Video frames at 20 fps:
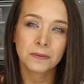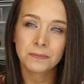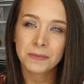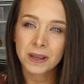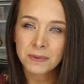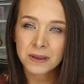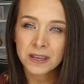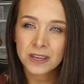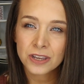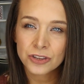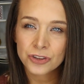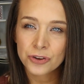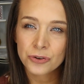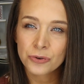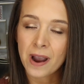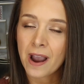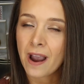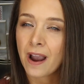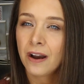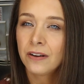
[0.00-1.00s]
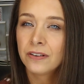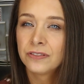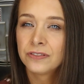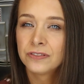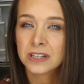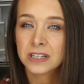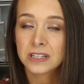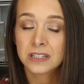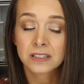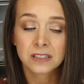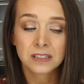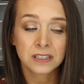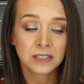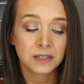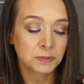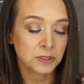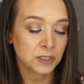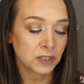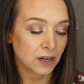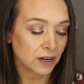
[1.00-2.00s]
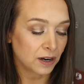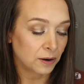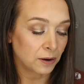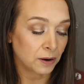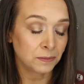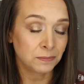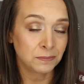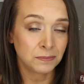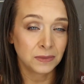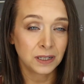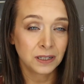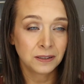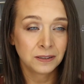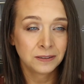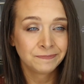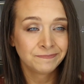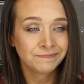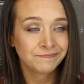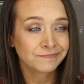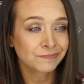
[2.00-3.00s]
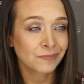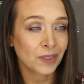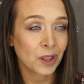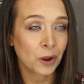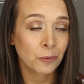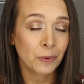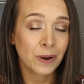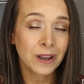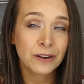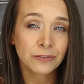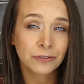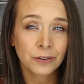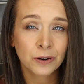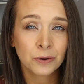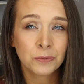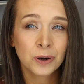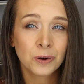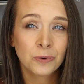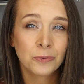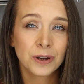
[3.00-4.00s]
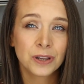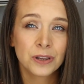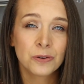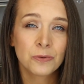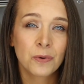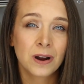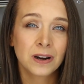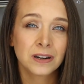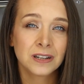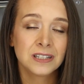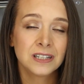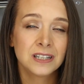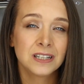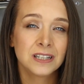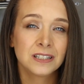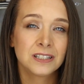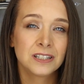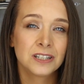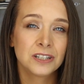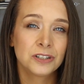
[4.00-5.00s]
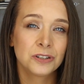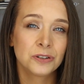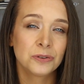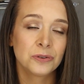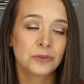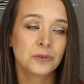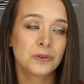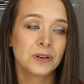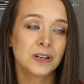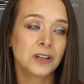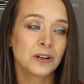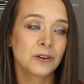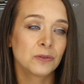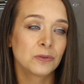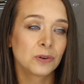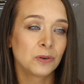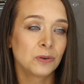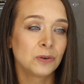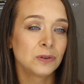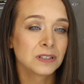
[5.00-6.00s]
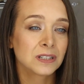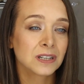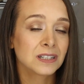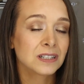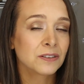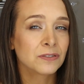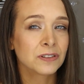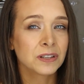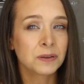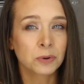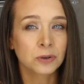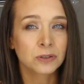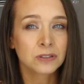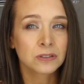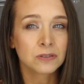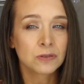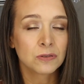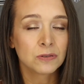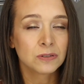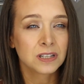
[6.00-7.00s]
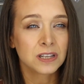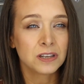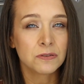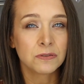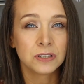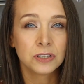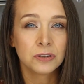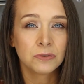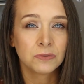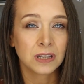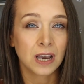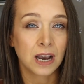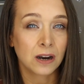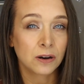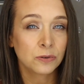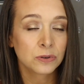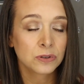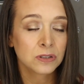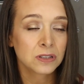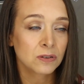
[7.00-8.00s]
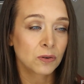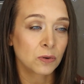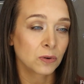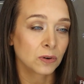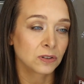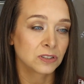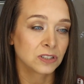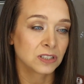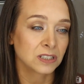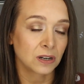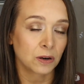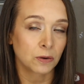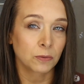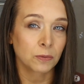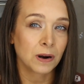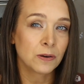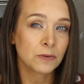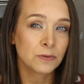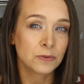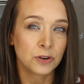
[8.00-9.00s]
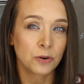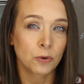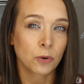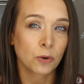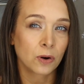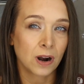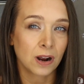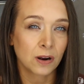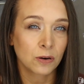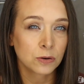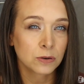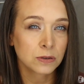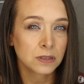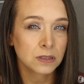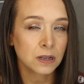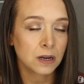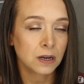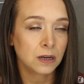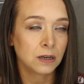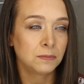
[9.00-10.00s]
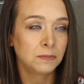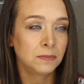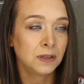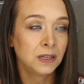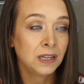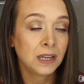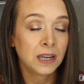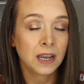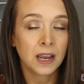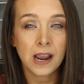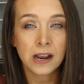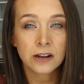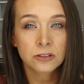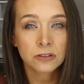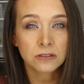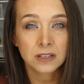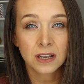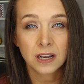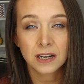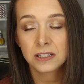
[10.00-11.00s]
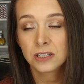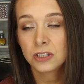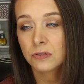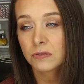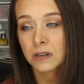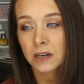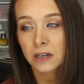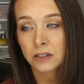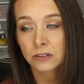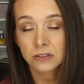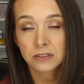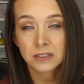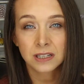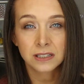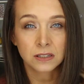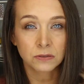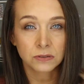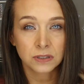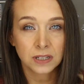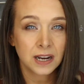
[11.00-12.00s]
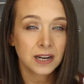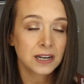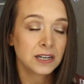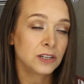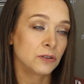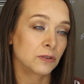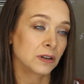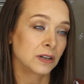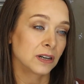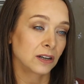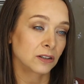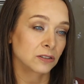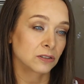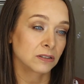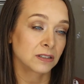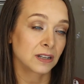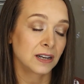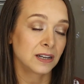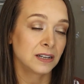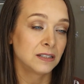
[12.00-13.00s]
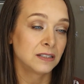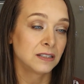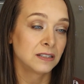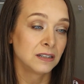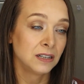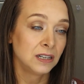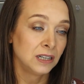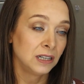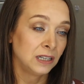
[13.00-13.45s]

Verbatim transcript: you have slipped away from what you wanted to do, you know, goals, definitely personal goals that you can do in the house or just around your house. Exercise. You can exercise outside. You can exercise